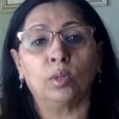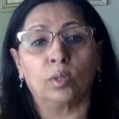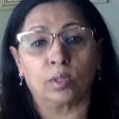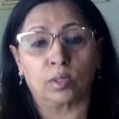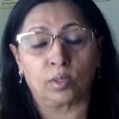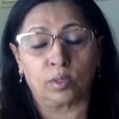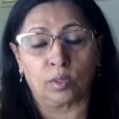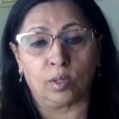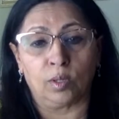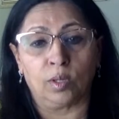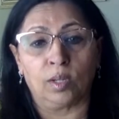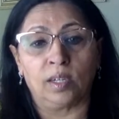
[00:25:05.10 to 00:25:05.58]
or
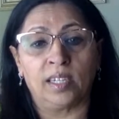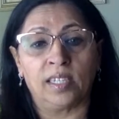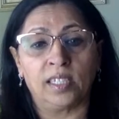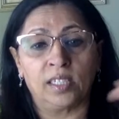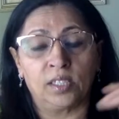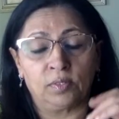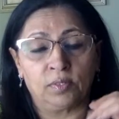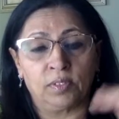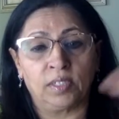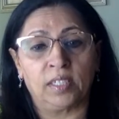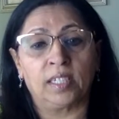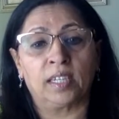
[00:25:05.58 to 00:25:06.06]

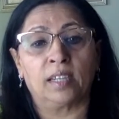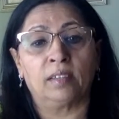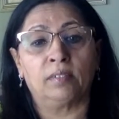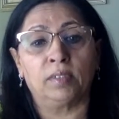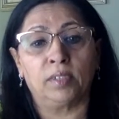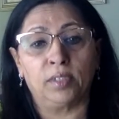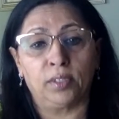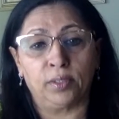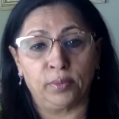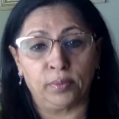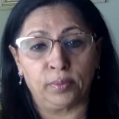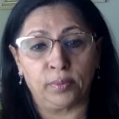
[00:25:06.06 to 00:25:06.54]
college,
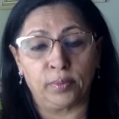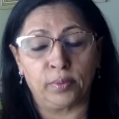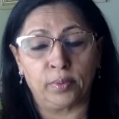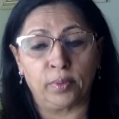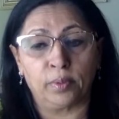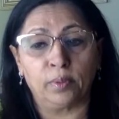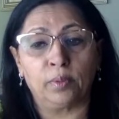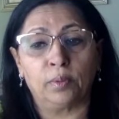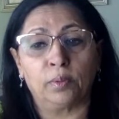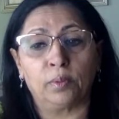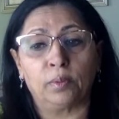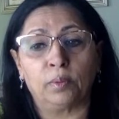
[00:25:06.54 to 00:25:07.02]
wherever you
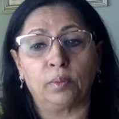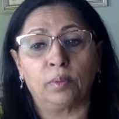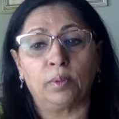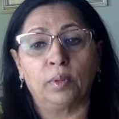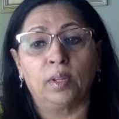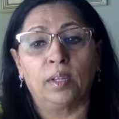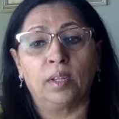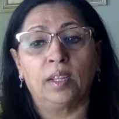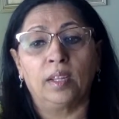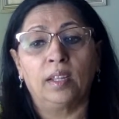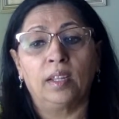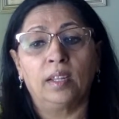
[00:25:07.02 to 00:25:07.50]
go,
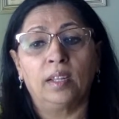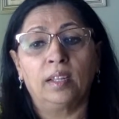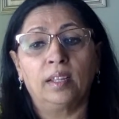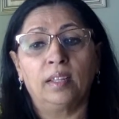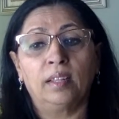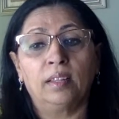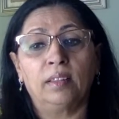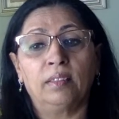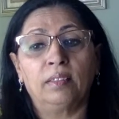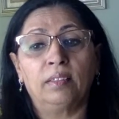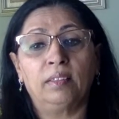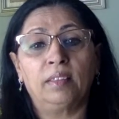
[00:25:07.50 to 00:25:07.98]

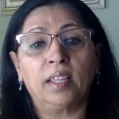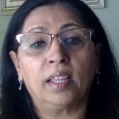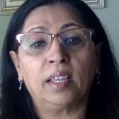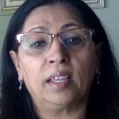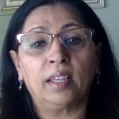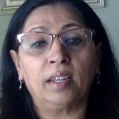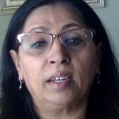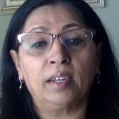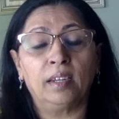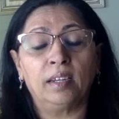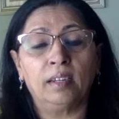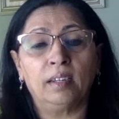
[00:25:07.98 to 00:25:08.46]

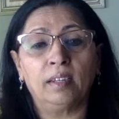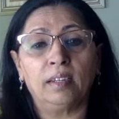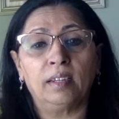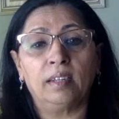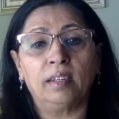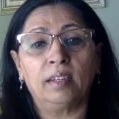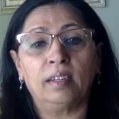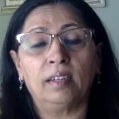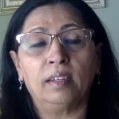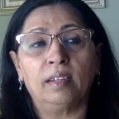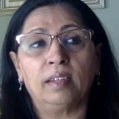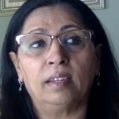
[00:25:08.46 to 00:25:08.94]
then
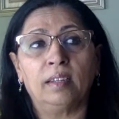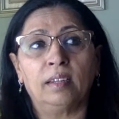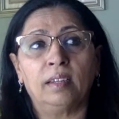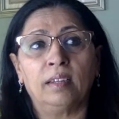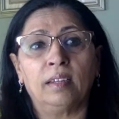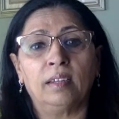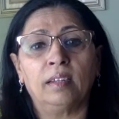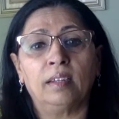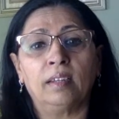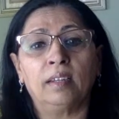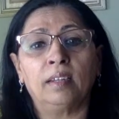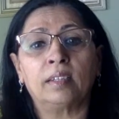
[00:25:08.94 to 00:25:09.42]

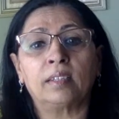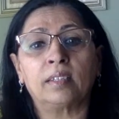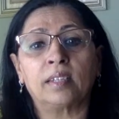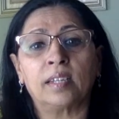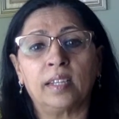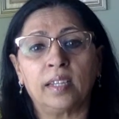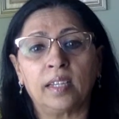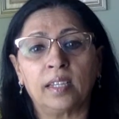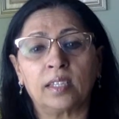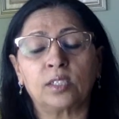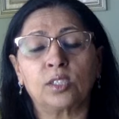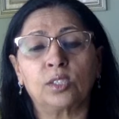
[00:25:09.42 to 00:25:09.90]
it
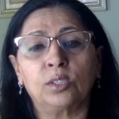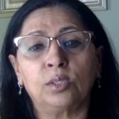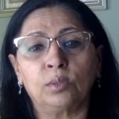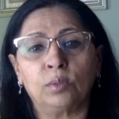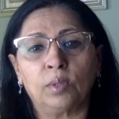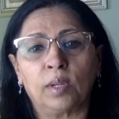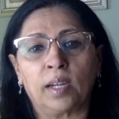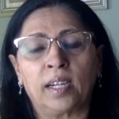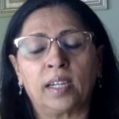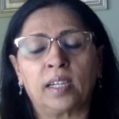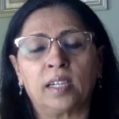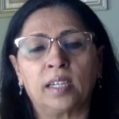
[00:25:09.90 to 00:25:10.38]
takes
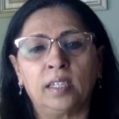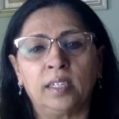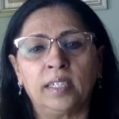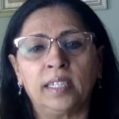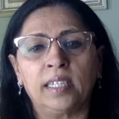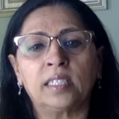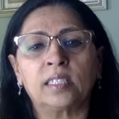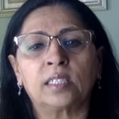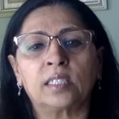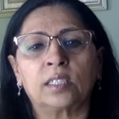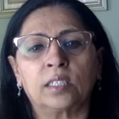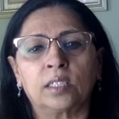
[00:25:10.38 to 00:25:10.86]
you at
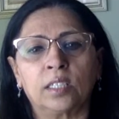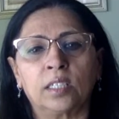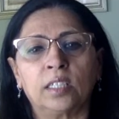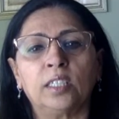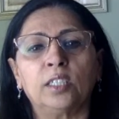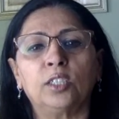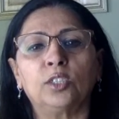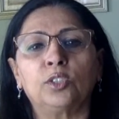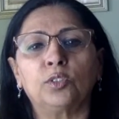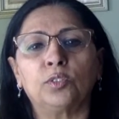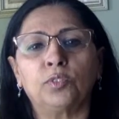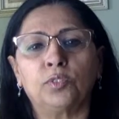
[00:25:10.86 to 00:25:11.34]
least
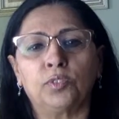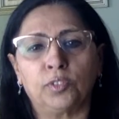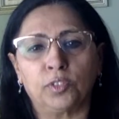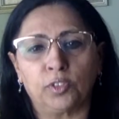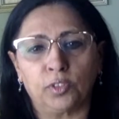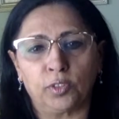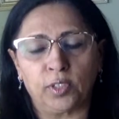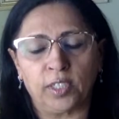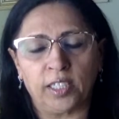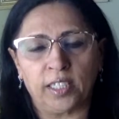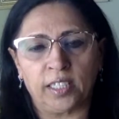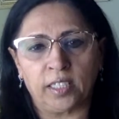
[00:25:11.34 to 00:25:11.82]
3 to
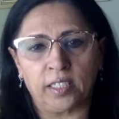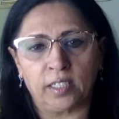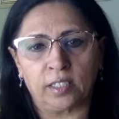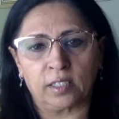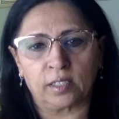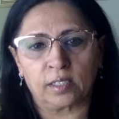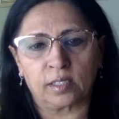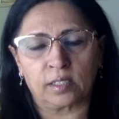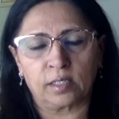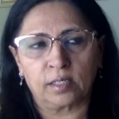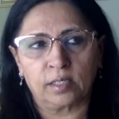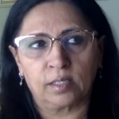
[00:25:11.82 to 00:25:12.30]
4
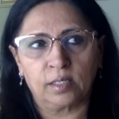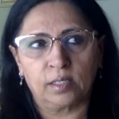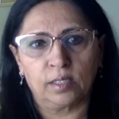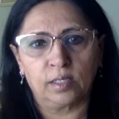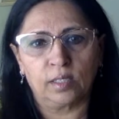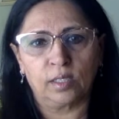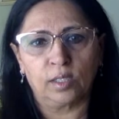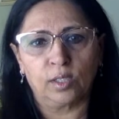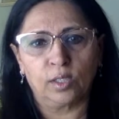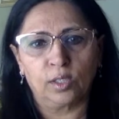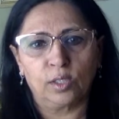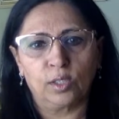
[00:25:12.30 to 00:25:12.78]
years
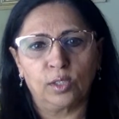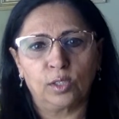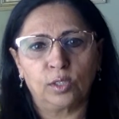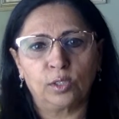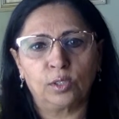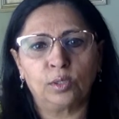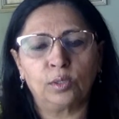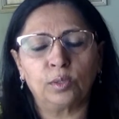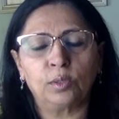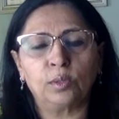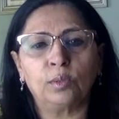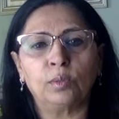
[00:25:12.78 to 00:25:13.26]

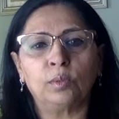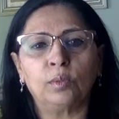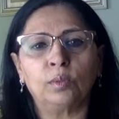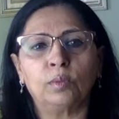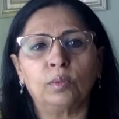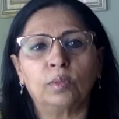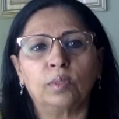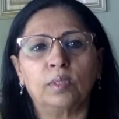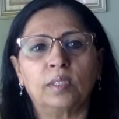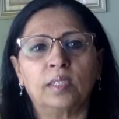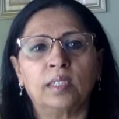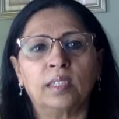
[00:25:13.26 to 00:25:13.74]
to